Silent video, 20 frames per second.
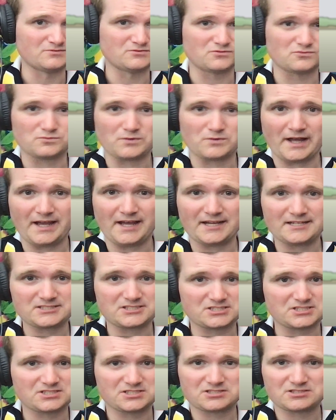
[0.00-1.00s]

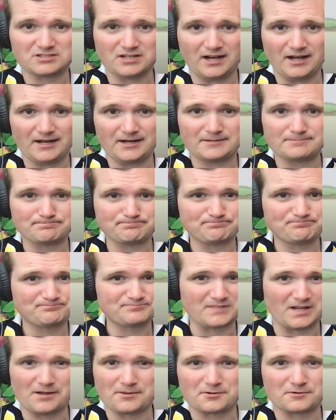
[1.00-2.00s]
rash, um,
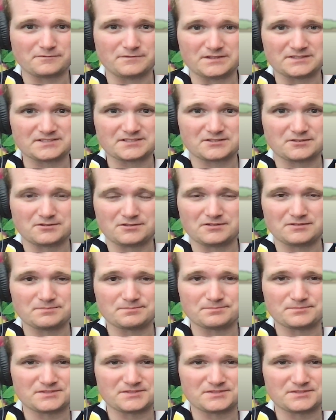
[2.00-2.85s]
other physical